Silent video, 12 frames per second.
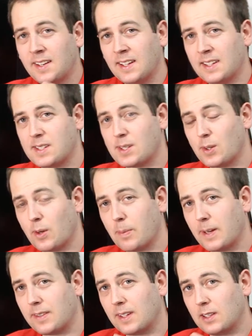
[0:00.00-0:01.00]
Now let's talk
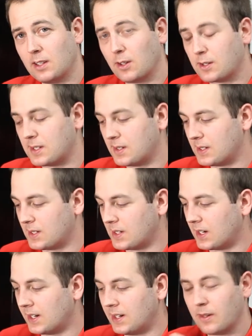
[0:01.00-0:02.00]
about the looks and
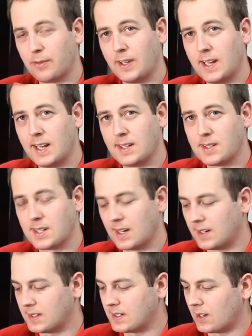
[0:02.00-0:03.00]
design of the
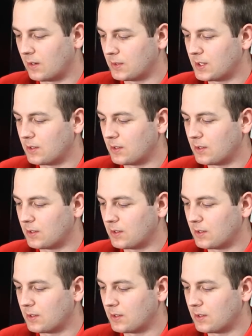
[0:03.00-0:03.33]
headset itself.